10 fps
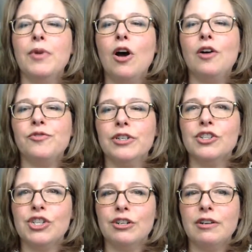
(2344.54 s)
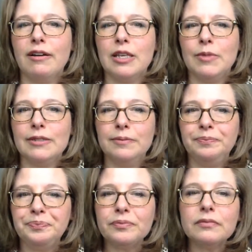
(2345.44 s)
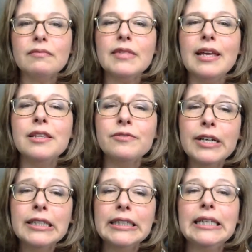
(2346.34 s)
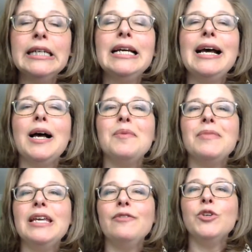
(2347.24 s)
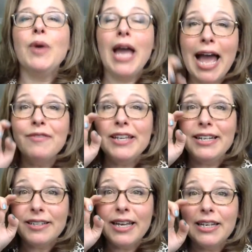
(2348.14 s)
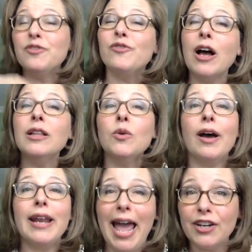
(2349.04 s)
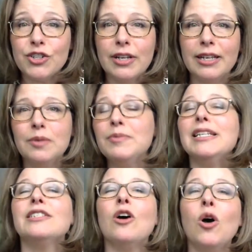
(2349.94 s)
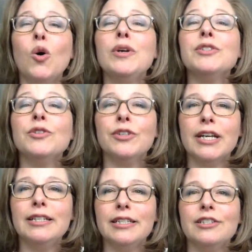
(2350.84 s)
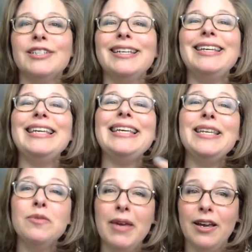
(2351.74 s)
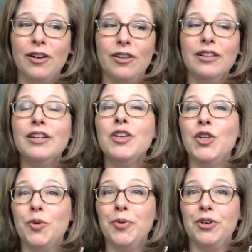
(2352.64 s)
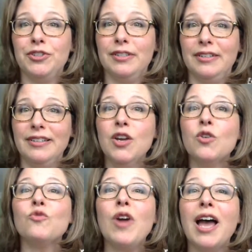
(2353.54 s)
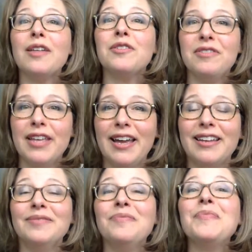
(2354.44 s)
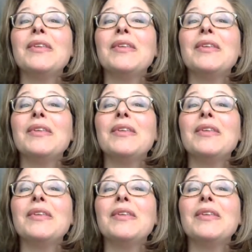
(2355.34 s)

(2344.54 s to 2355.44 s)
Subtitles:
by offering to share documents. And then finally, if you have any follow-on action items, it's always a good idea to email your person rather than